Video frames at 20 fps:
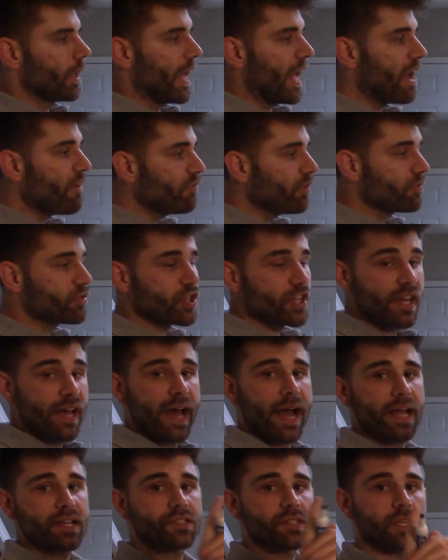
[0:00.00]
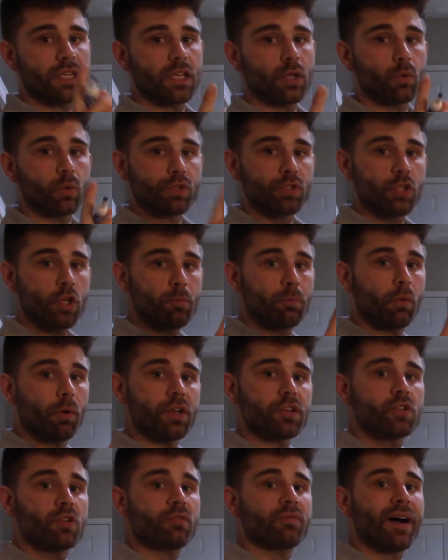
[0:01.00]
has to equal
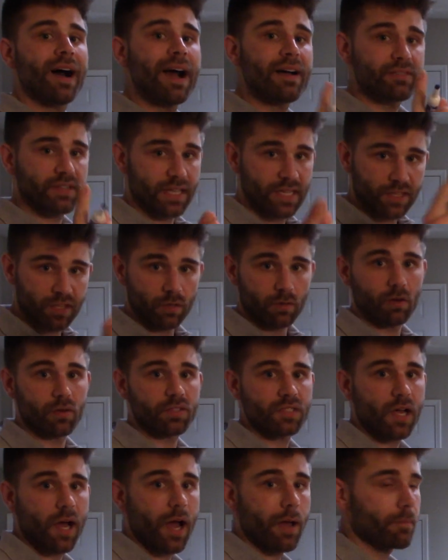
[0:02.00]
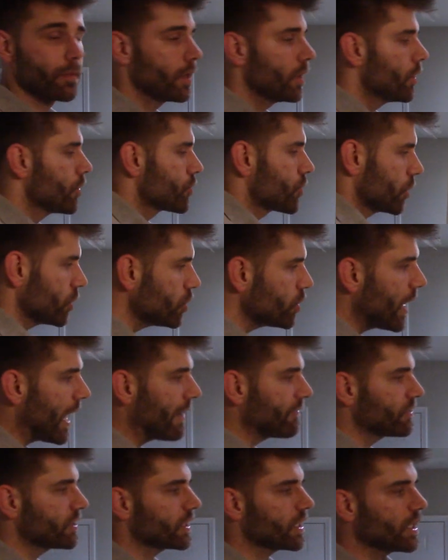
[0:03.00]
2.25 to get there on time. So you
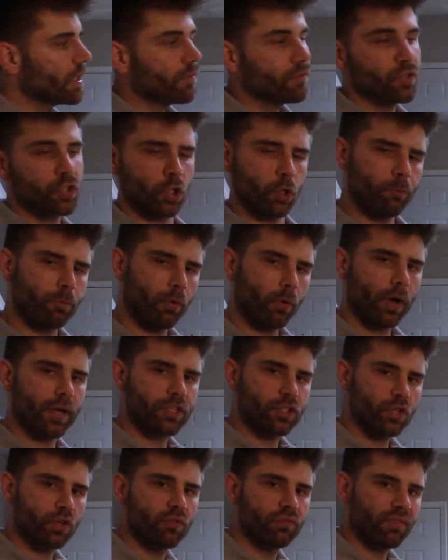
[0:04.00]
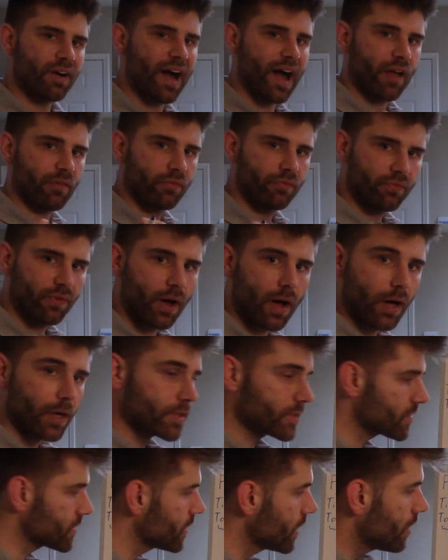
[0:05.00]
have to give 2.25
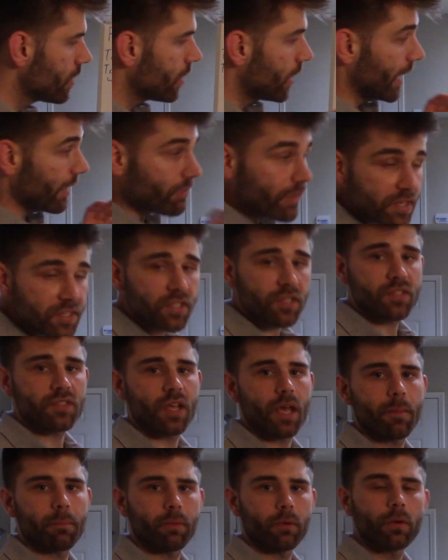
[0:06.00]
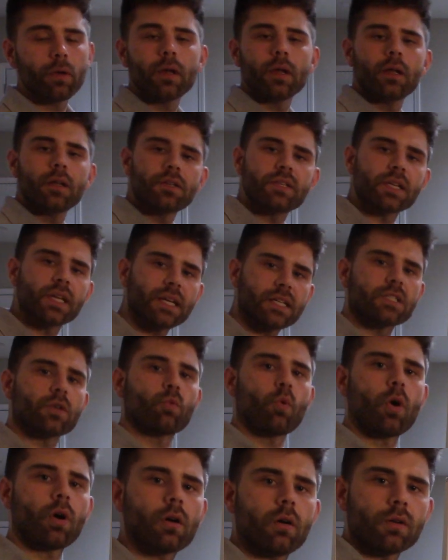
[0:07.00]
fucks, in this example, to get to
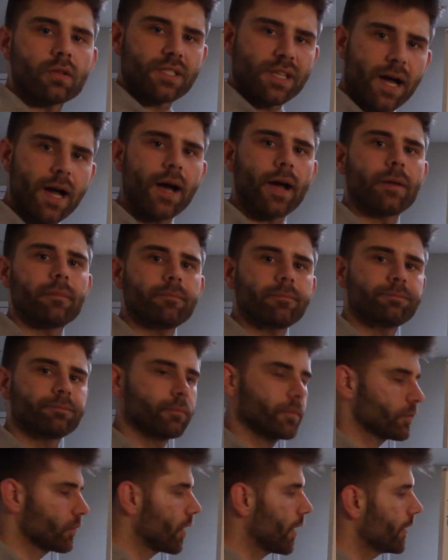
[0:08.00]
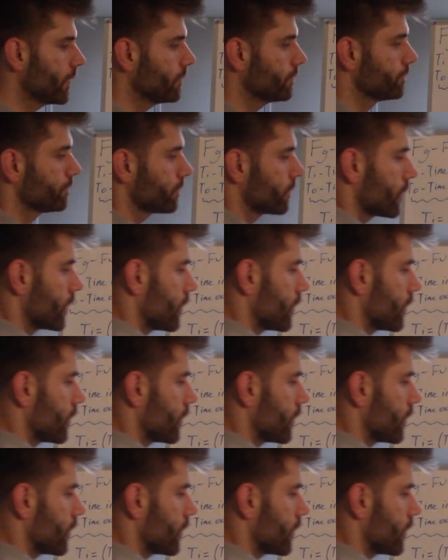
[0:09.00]
work on time, right?